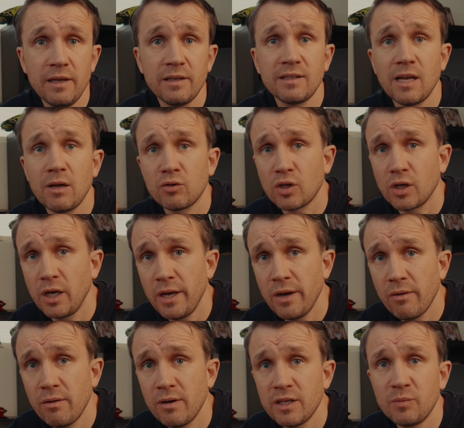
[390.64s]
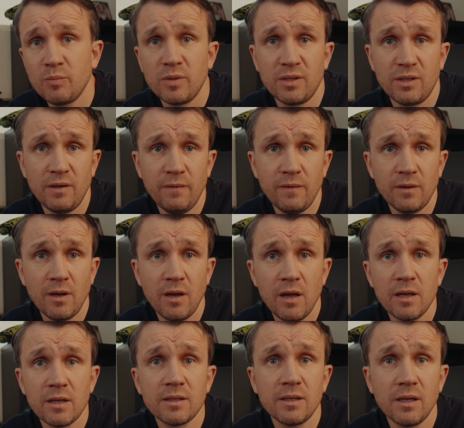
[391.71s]
It sounds clear, specific,
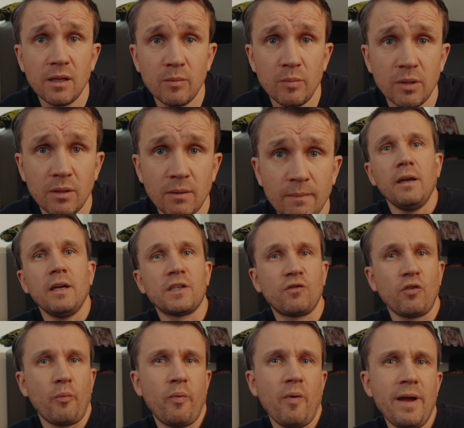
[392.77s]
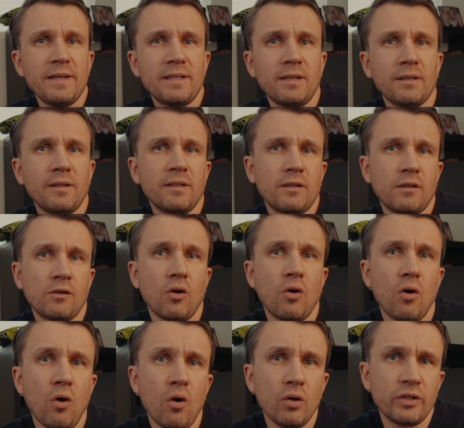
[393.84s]
sellable. As for pricing, this is a
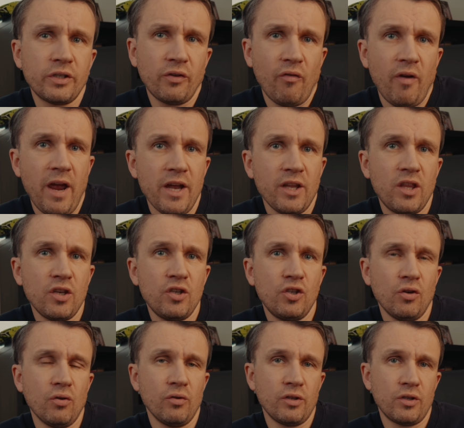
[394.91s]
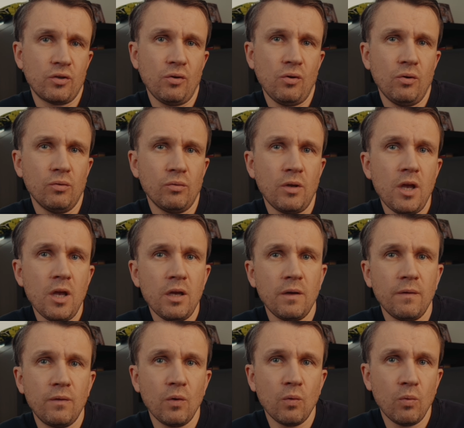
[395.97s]
whole strategy on its own.
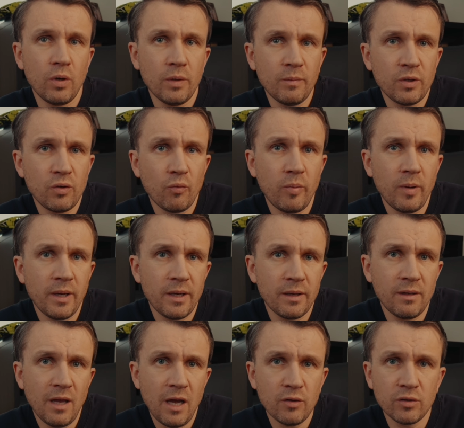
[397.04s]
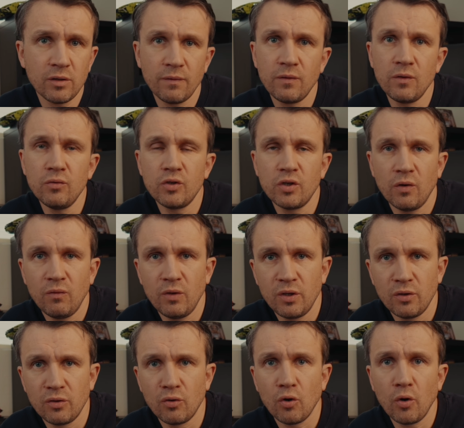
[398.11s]
If you want me to break it down in a future
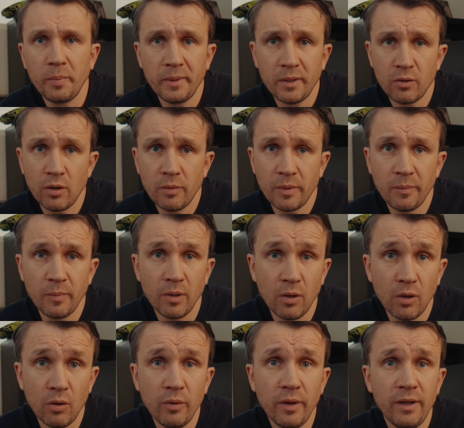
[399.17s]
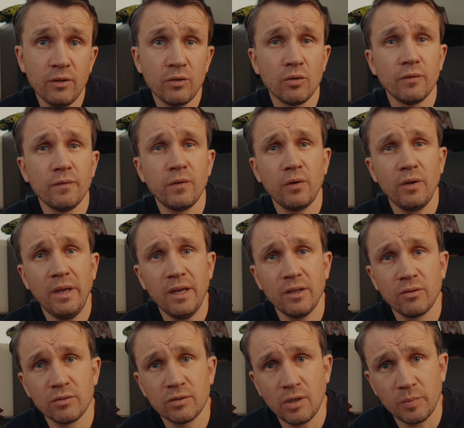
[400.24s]
video, drop a comment below and don't
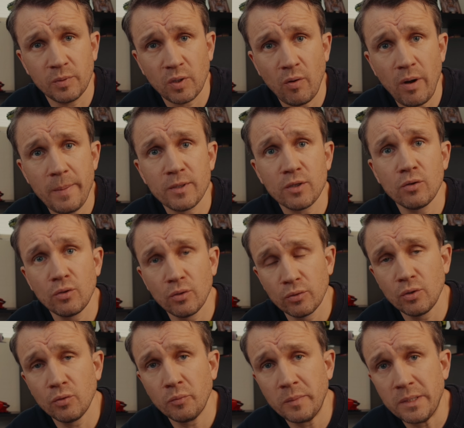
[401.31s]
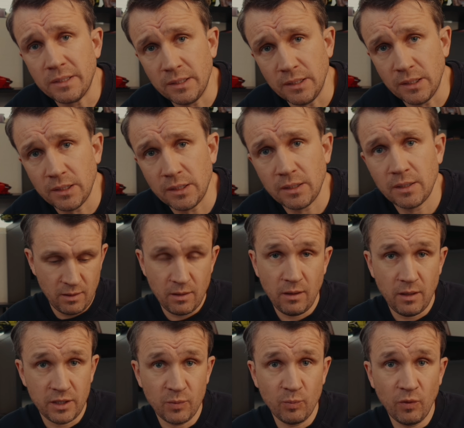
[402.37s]
forget to subscribe so you don't miss it.
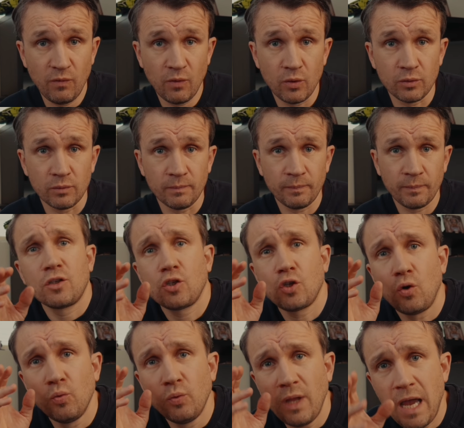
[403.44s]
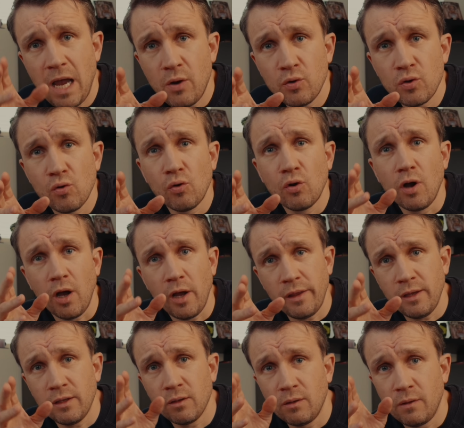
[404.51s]
Let's move on. So now you
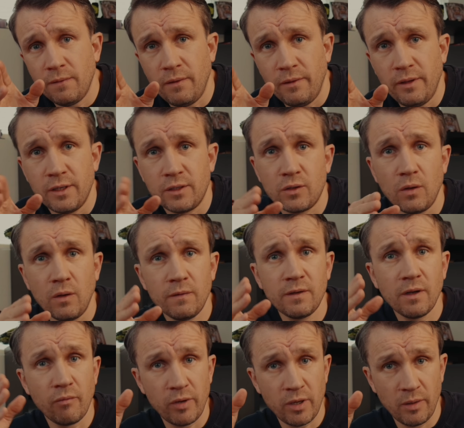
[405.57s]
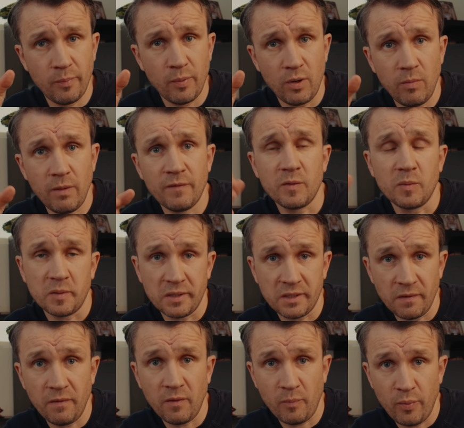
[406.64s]
got an offer that solves a real problem for a
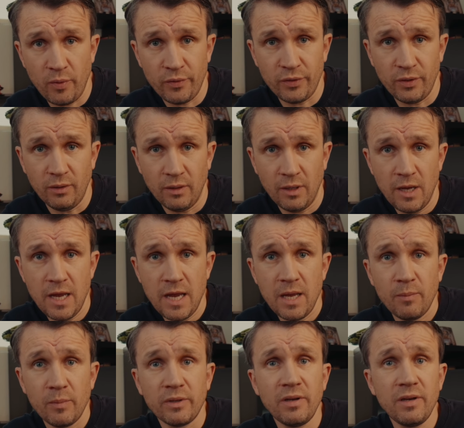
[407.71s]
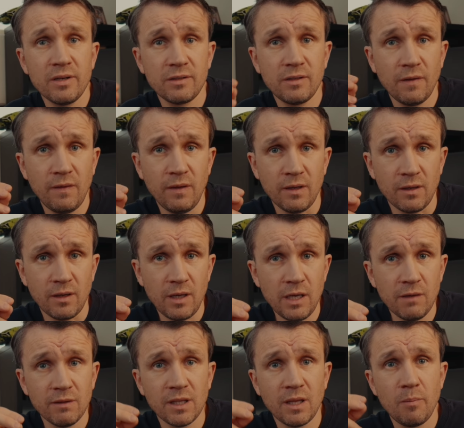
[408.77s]
specific person. But here's the thing,
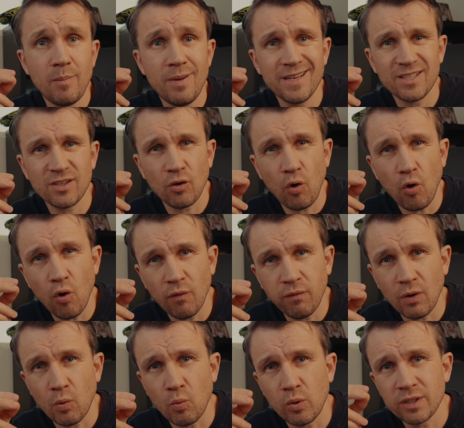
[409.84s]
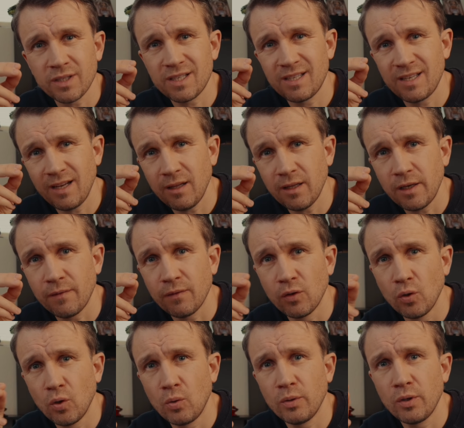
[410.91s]
even the best offer won't sell if
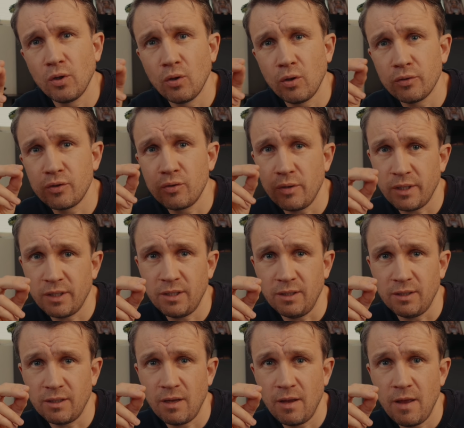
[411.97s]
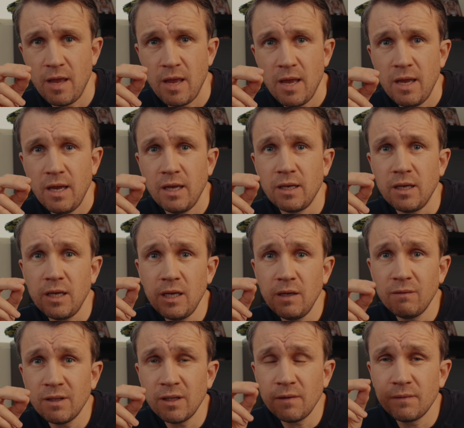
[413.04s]
no one knows you exist. And
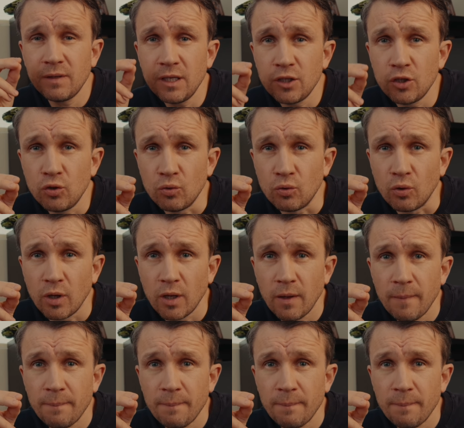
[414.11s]
even if they do,